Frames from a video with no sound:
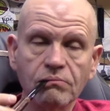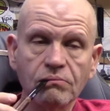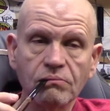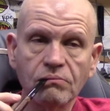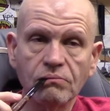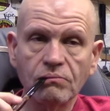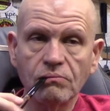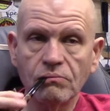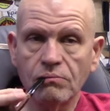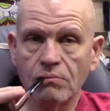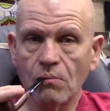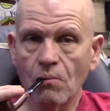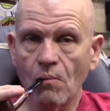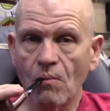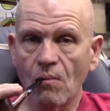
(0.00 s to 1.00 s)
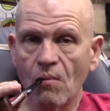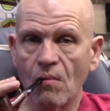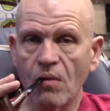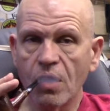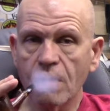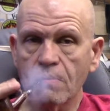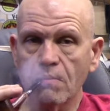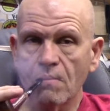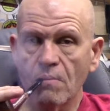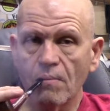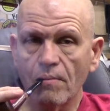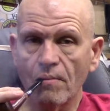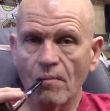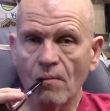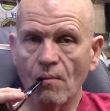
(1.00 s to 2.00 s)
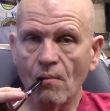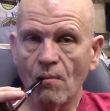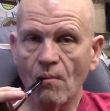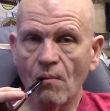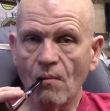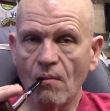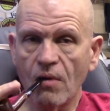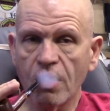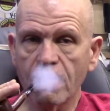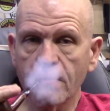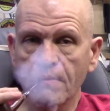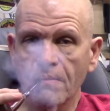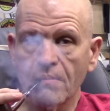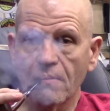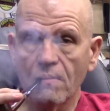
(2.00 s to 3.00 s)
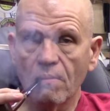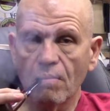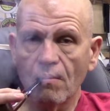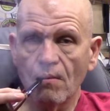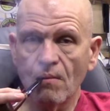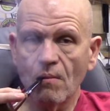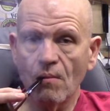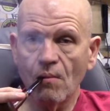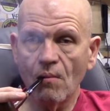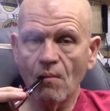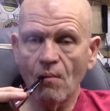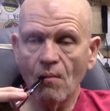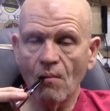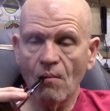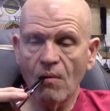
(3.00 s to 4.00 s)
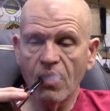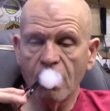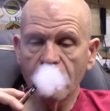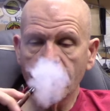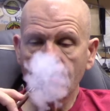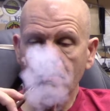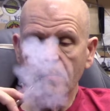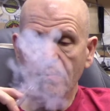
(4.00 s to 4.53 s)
[no speech]